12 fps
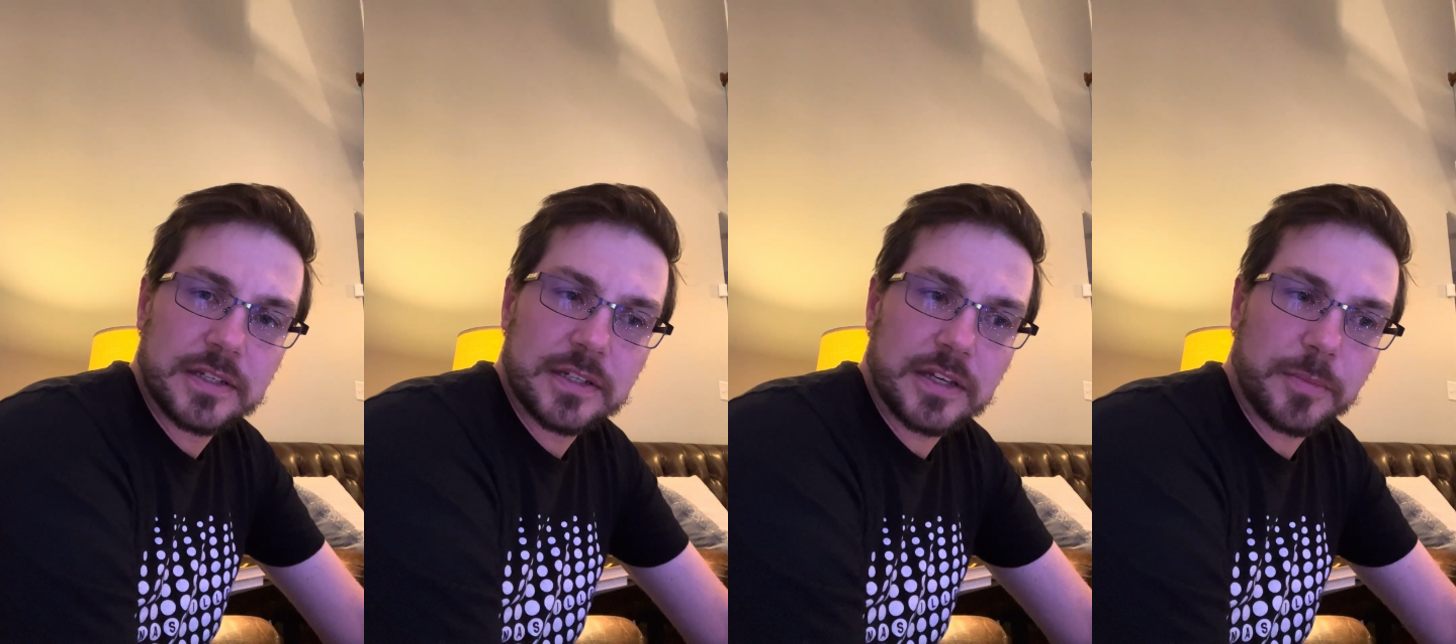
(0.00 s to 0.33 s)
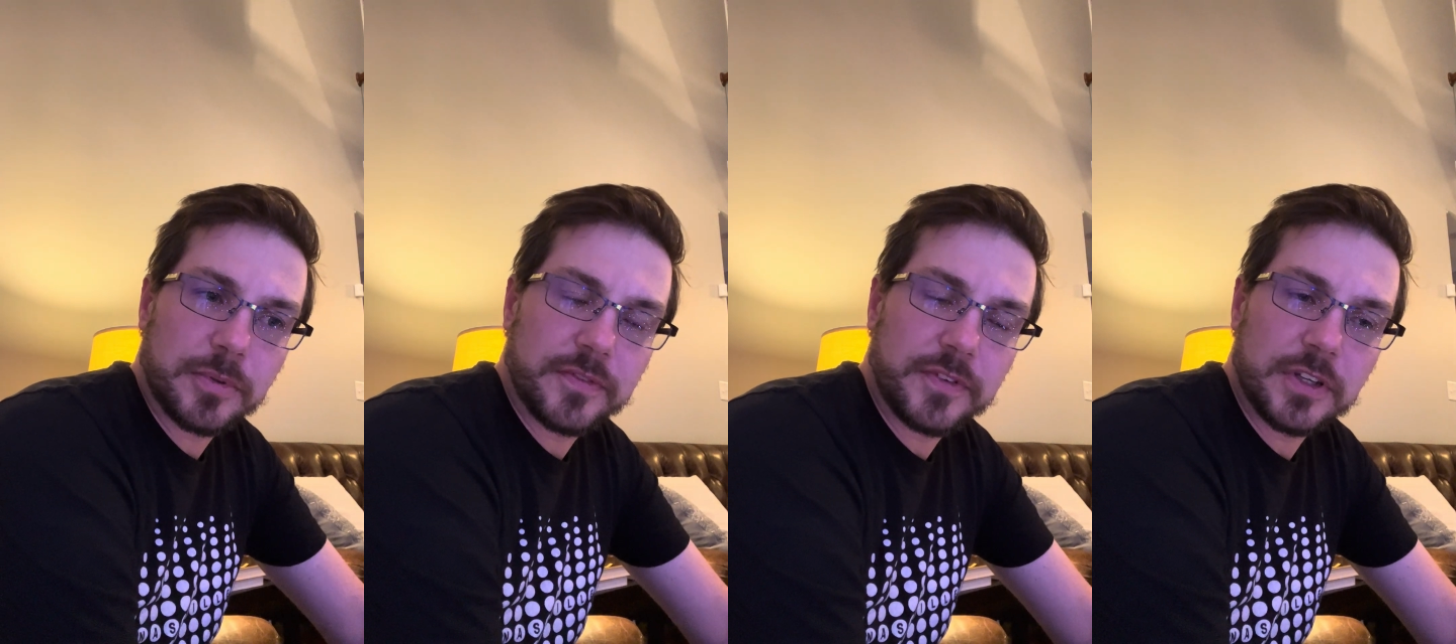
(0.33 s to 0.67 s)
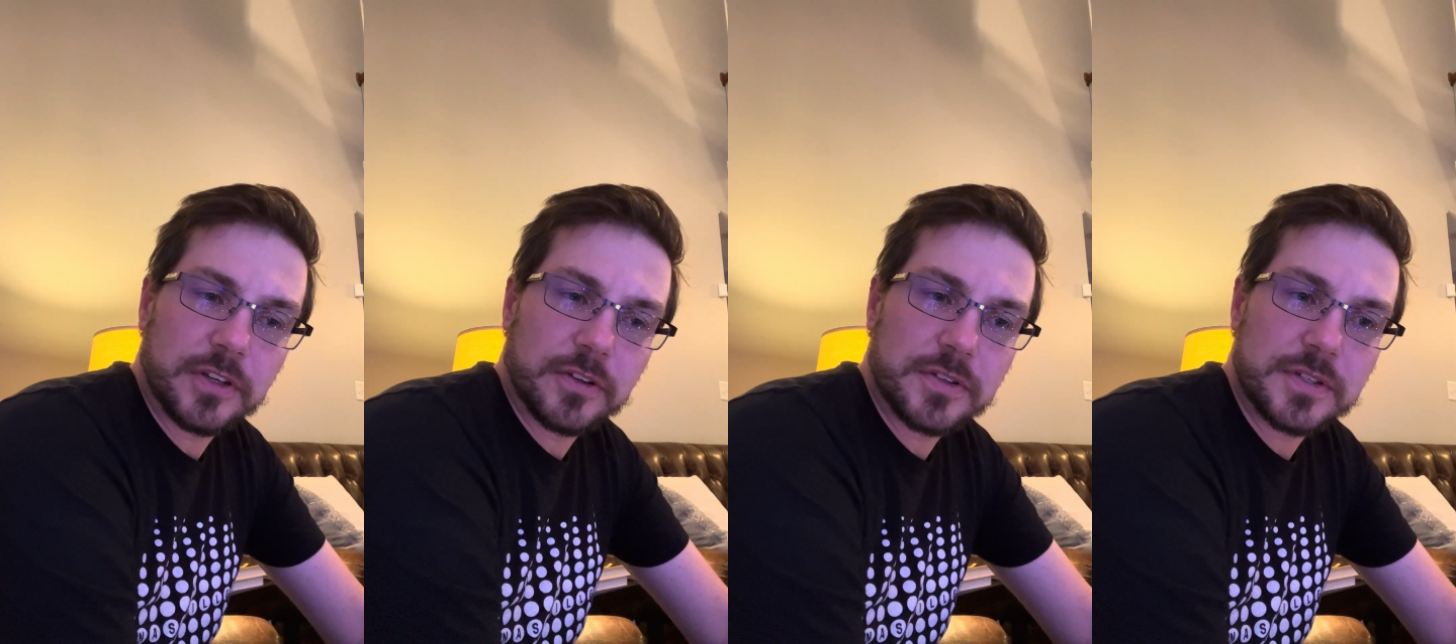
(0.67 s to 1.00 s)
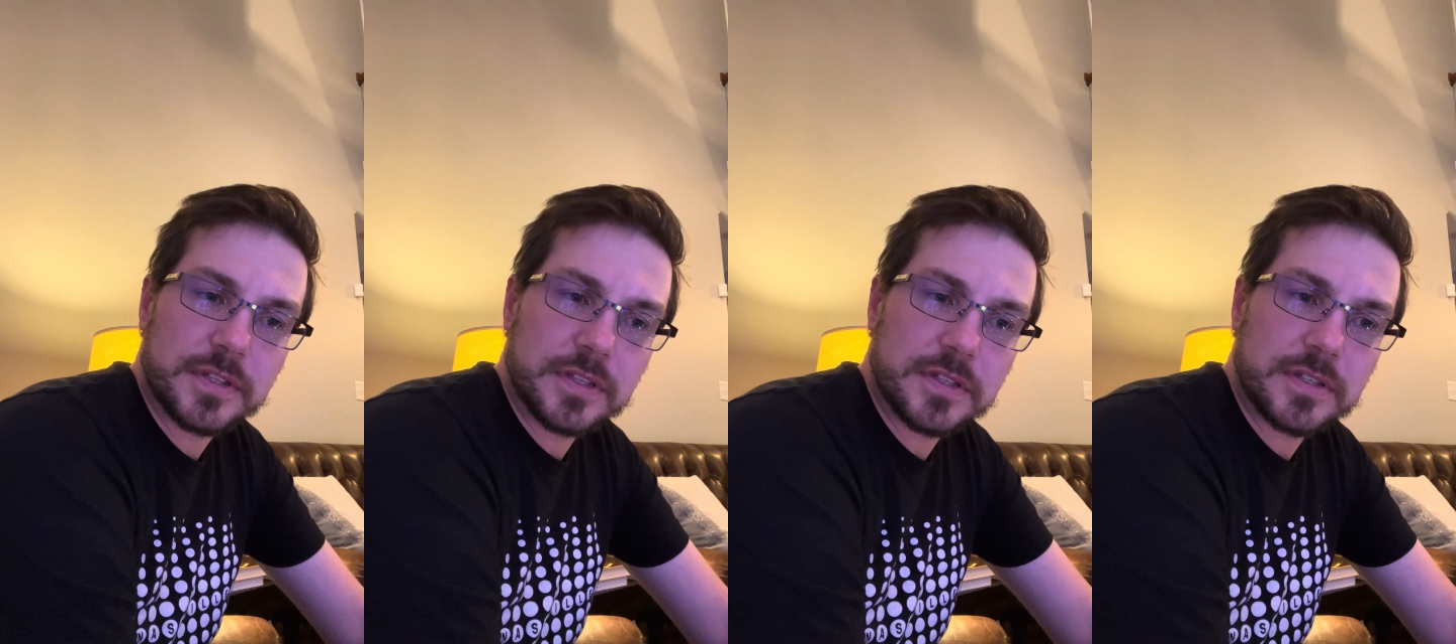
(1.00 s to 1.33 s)
couple of years.
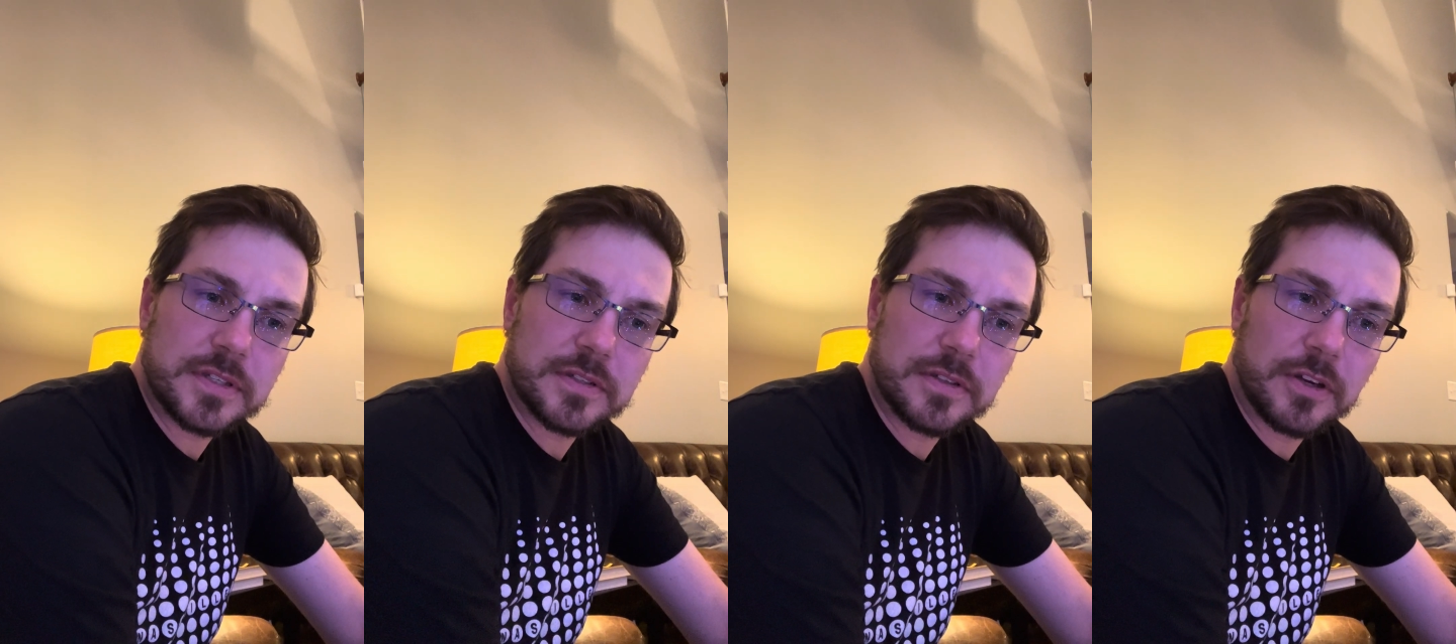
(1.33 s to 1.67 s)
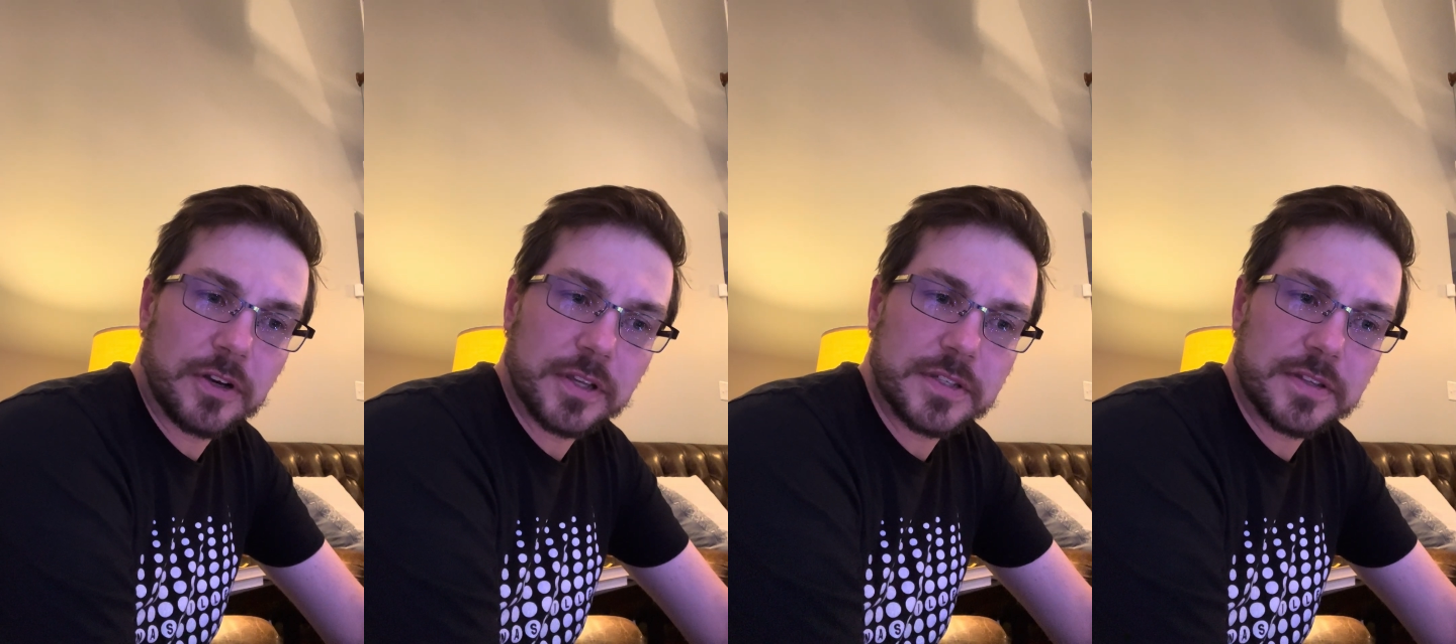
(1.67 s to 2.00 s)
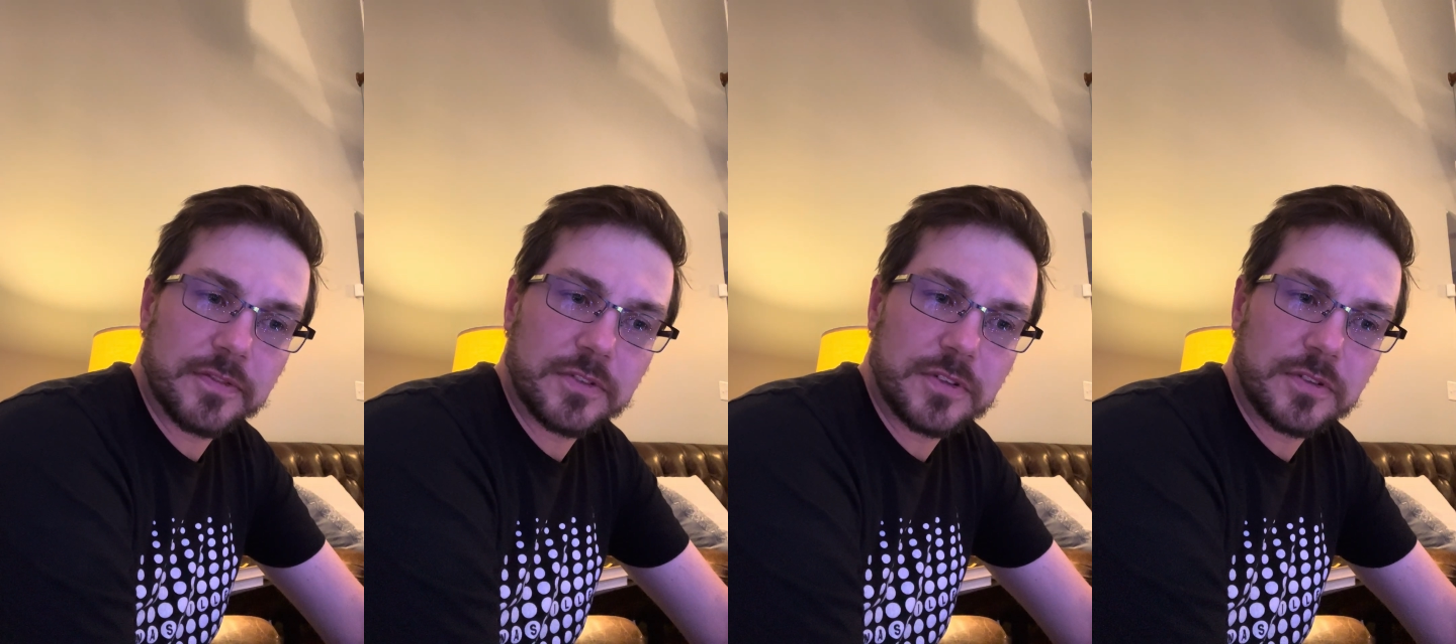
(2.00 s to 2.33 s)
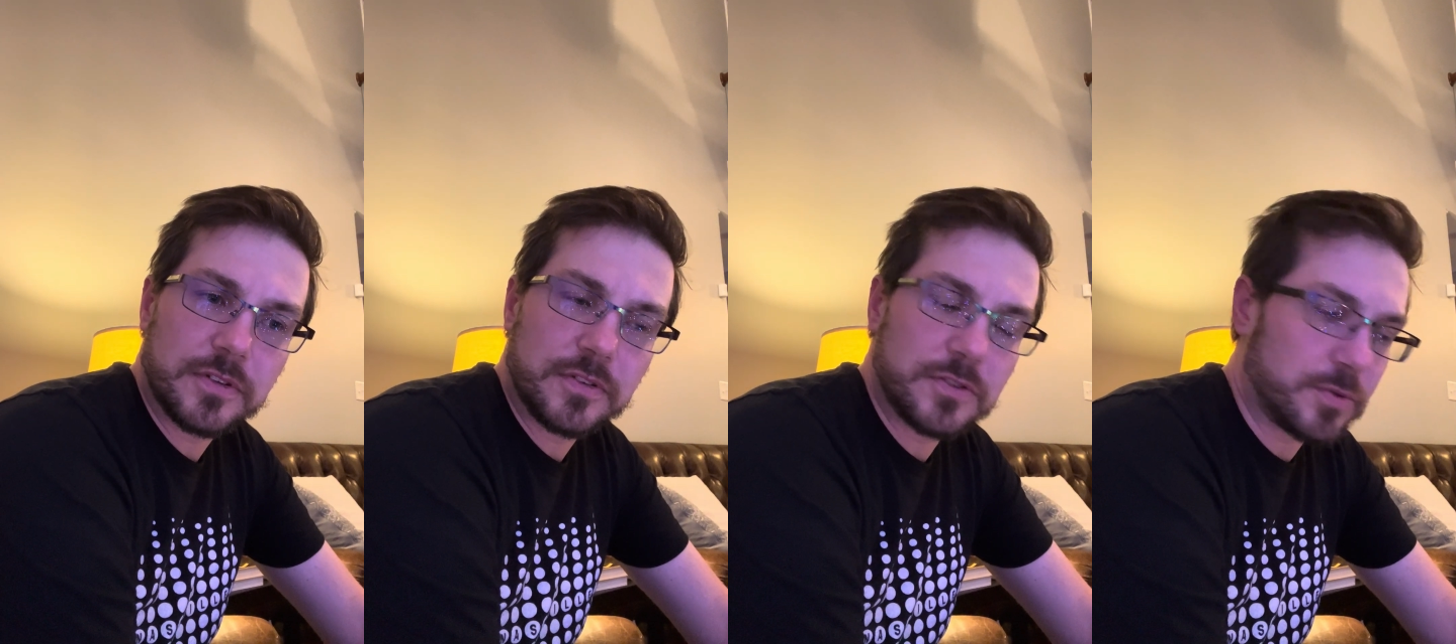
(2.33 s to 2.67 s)
Since August of
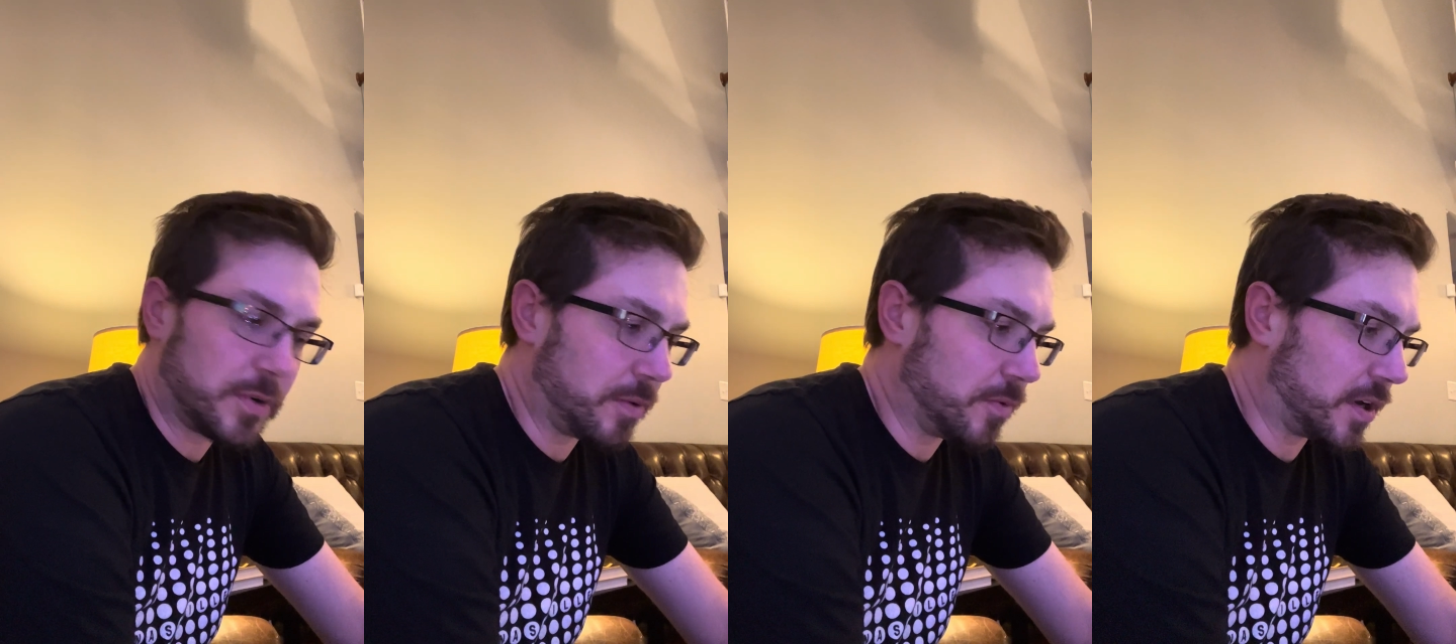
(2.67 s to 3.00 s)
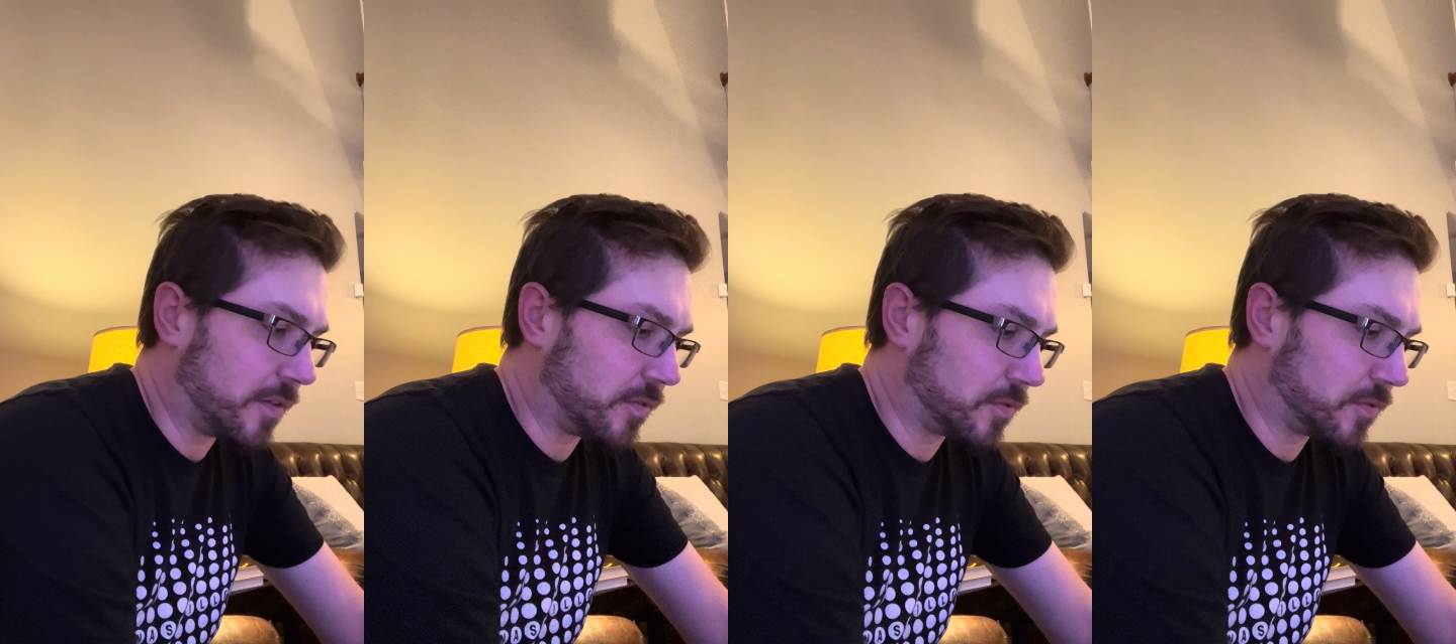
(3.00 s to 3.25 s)
21.